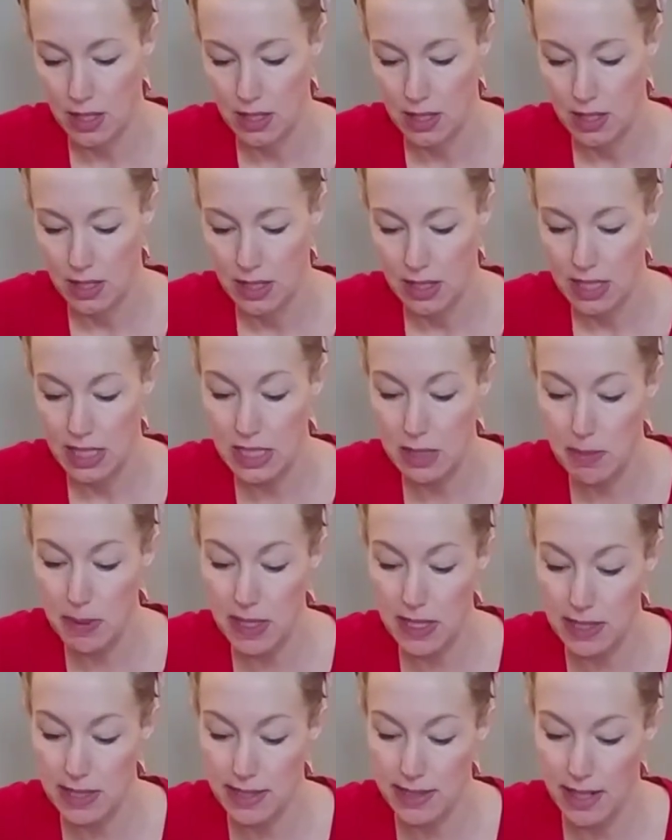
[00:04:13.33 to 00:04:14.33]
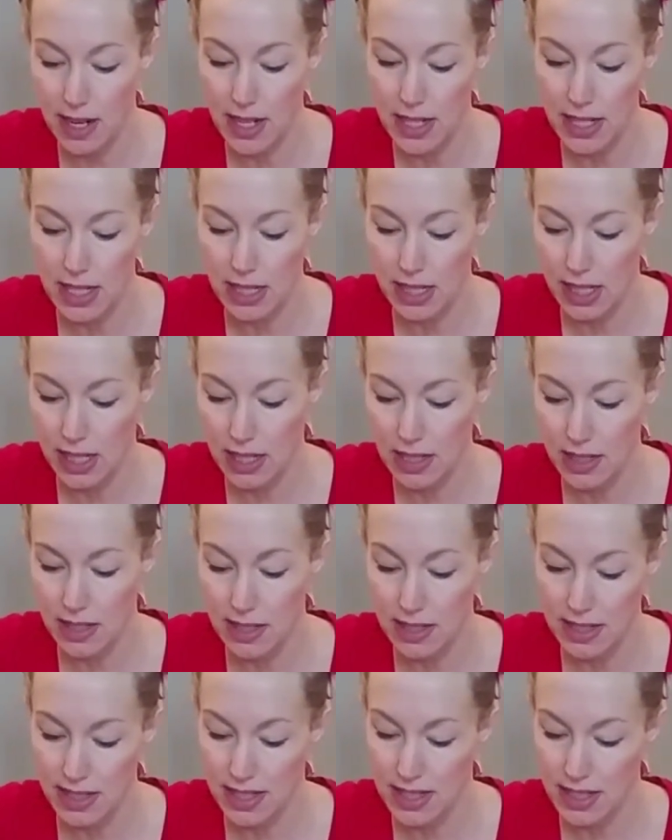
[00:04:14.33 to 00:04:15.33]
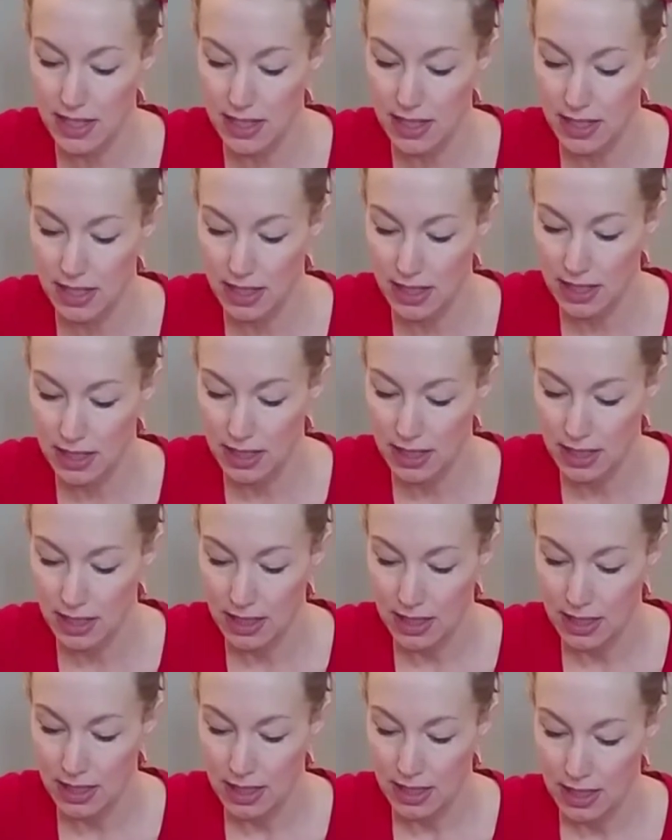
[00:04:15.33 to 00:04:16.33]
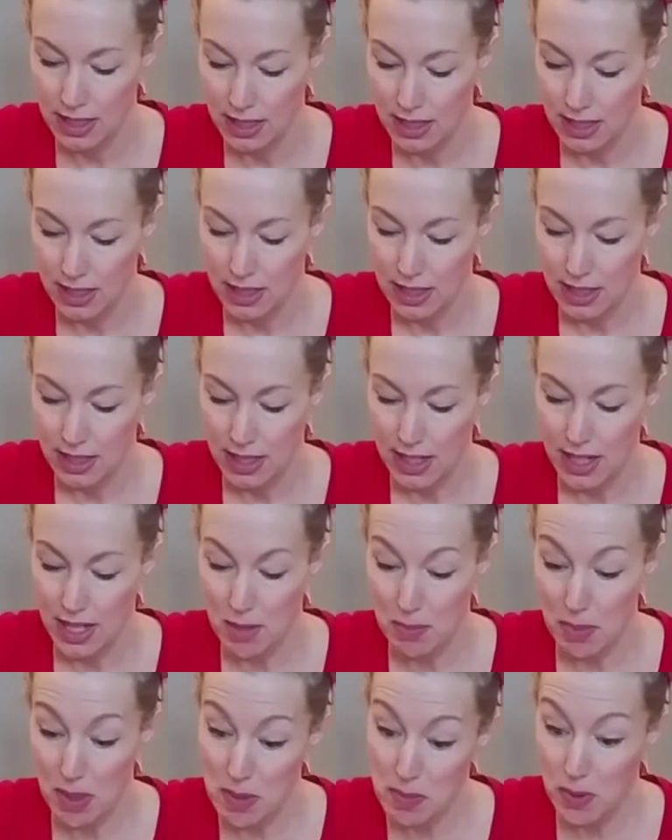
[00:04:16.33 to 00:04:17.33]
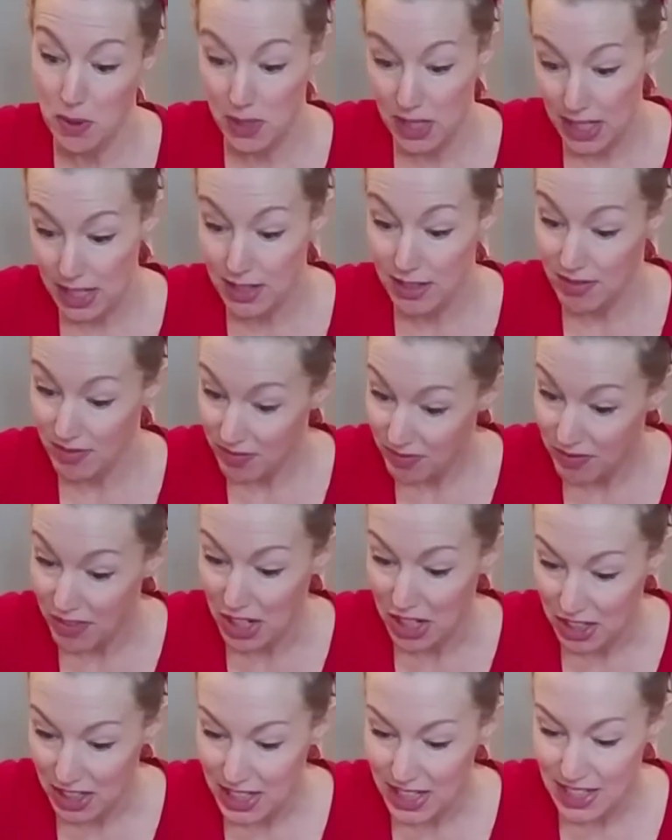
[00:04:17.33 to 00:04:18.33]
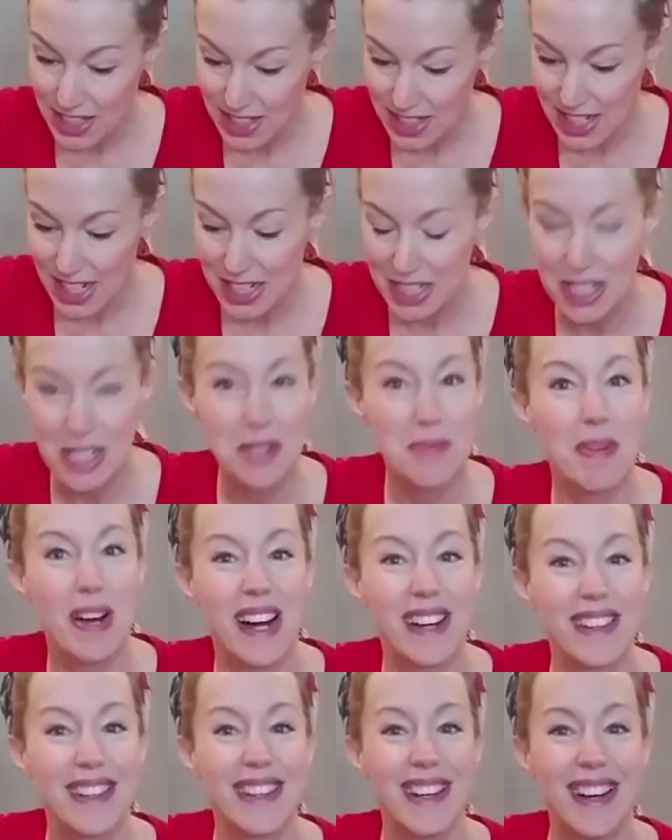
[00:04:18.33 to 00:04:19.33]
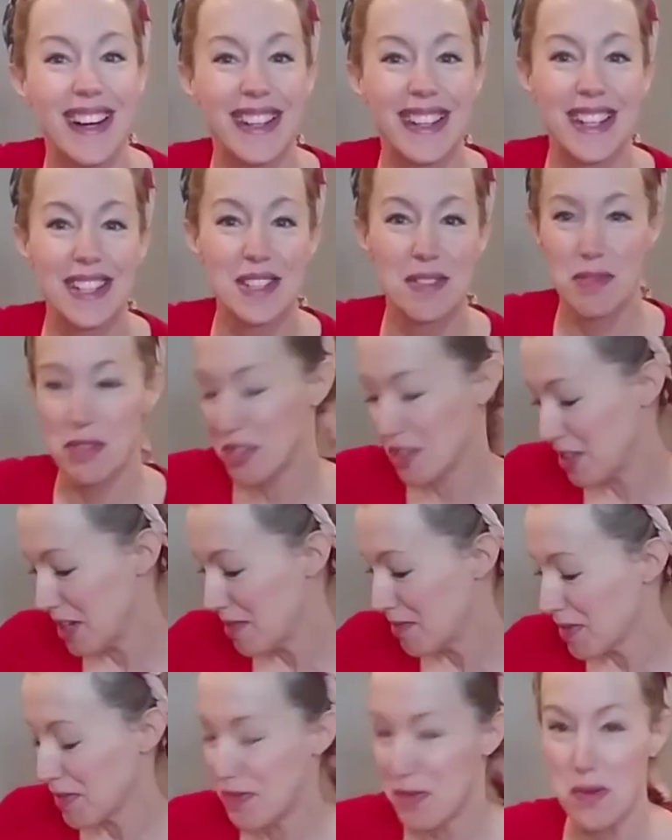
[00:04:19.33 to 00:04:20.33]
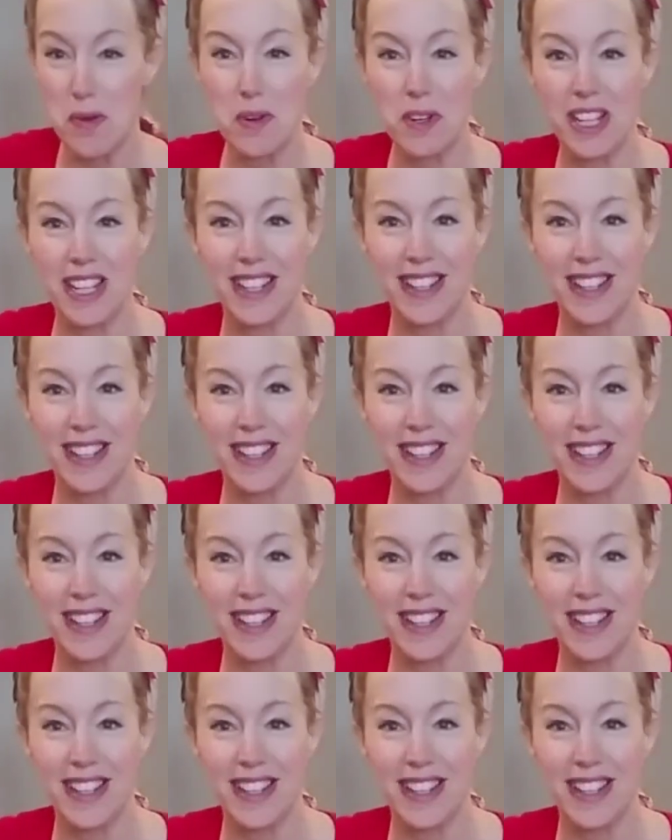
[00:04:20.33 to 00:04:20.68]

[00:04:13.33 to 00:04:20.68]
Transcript: It's been exciting getting these in. And people get very excited about it. I guess when you're over 40,